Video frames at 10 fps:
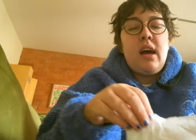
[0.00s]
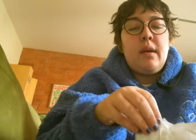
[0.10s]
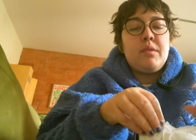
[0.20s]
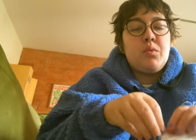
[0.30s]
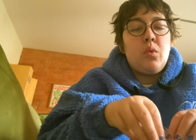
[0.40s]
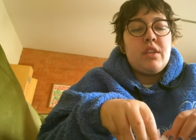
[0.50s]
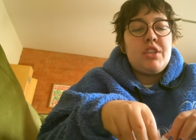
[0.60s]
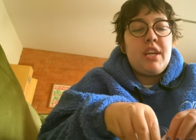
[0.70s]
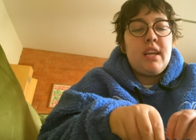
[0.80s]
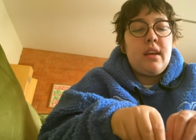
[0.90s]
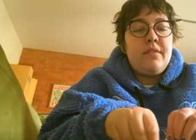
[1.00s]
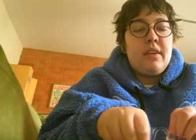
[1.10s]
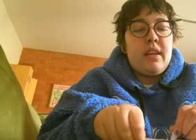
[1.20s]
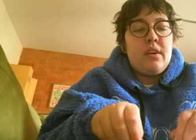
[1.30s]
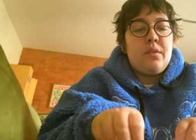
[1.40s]
I was watching a
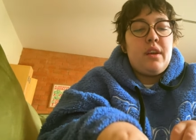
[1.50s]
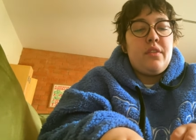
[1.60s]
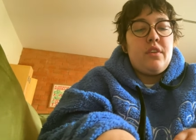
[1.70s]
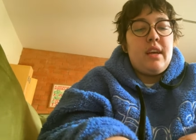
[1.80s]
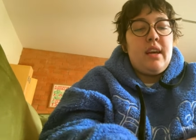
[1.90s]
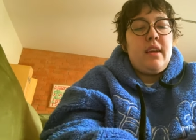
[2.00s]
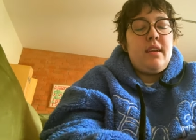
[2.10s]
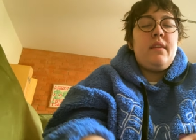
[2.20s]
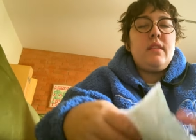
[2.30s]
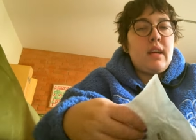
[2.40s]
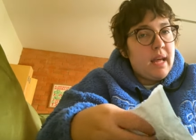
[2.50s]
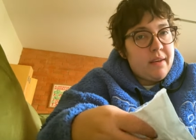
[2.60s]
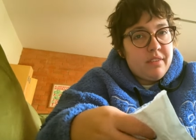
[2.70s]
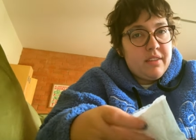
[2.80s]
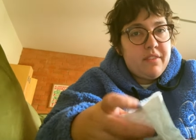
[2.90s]
video the other day that
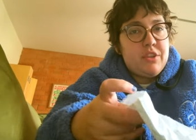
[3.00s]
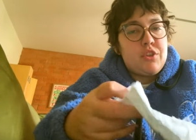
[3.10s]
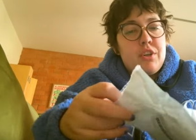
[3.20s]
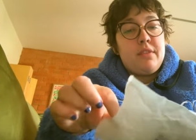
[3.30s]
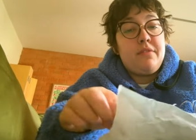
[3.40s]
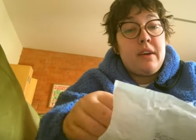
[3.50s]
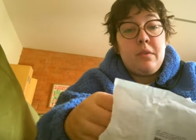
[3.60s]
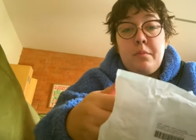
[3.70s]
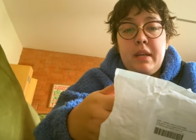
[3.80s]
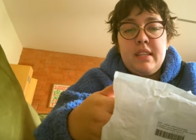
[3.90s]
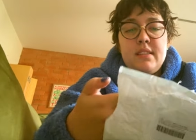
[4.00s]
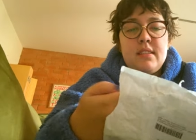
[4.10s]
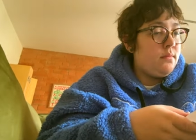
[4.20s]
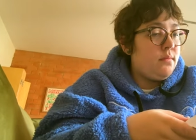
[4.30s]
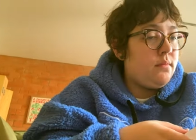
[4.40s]
heavily featured fountain pens.